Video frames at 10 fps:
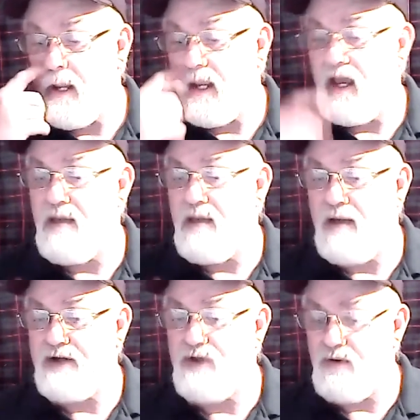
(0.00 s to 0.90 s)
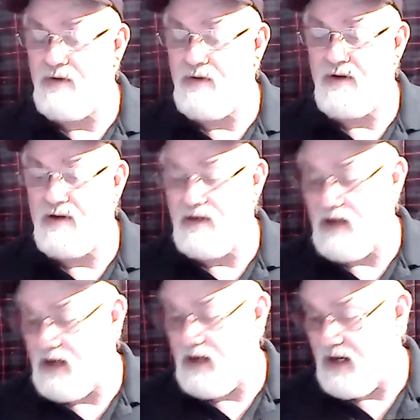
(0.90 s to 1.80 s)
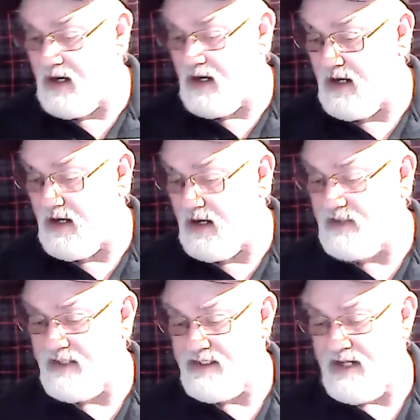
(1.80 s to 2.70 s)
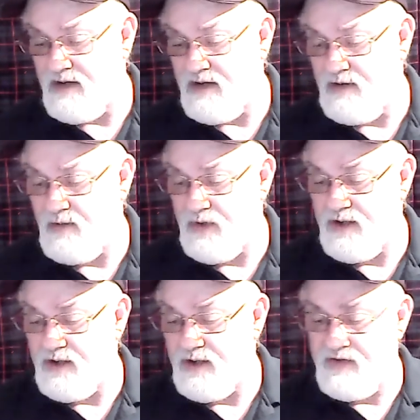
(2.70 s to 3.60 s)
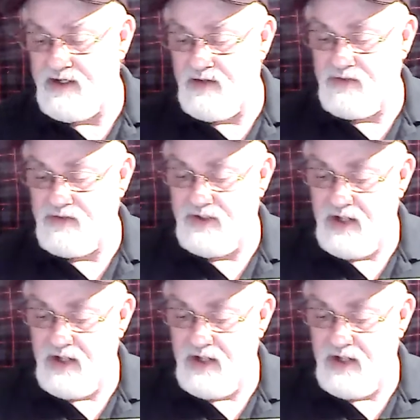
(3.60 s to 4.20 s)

I don't, as I said on one of the videos,